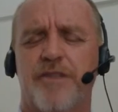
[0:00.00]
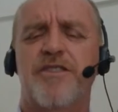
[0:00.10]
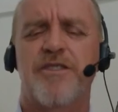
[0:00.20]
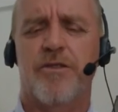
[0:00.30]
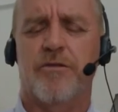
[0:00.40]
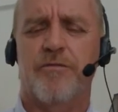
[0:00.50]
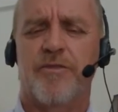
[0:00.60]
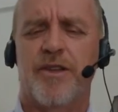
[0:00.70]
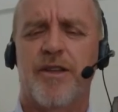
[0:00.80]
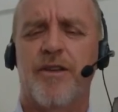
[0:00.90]
So,
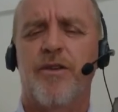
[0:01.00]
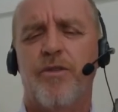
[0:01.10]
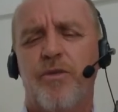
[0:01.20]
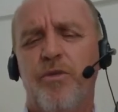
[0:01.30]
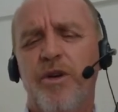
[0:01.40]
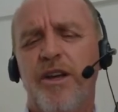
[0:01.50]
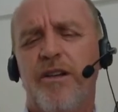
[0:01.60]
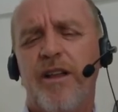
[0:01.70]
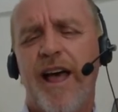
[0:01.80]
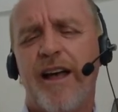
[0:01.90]

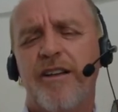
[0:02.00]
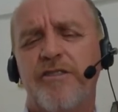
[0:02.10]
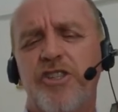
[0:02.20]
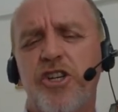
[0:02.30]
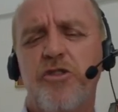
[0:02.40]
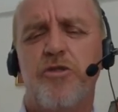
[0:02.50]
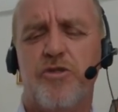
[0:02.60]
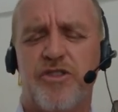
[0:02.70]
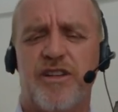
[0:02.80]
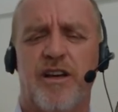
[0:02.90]
we'll
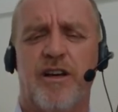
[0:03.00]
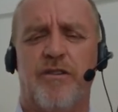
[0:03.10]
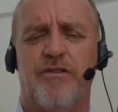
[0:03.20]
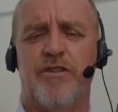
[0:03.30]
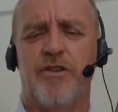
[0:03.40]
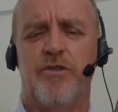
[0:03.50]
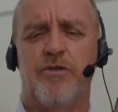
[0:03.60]
choose a few.